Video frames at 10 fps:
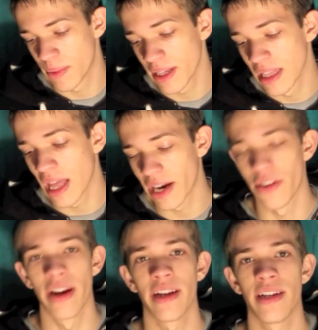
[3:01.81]
big liar
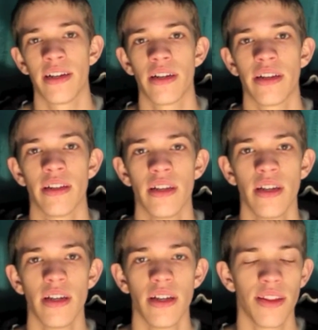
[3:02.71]
right here.
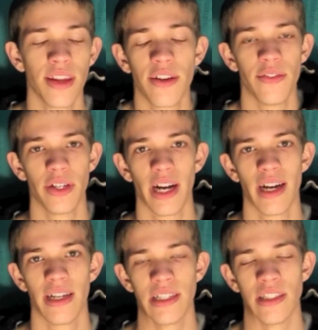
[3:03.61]
The interview
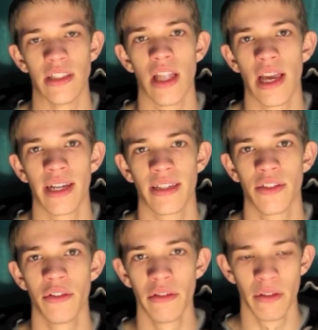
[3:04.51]
guy is just lying
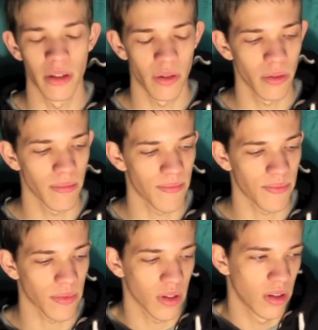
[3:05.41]
to you.
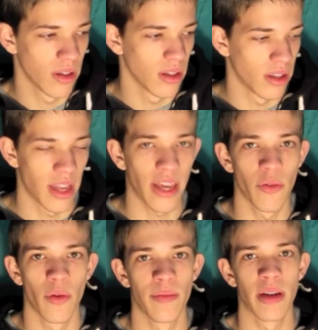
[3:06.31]
Now you
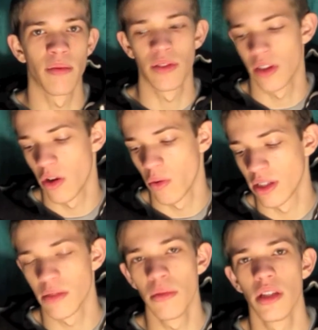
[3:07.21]
won't be able to know
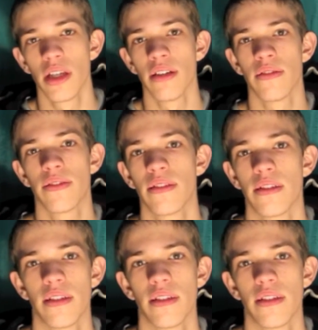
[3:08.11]
what to believe.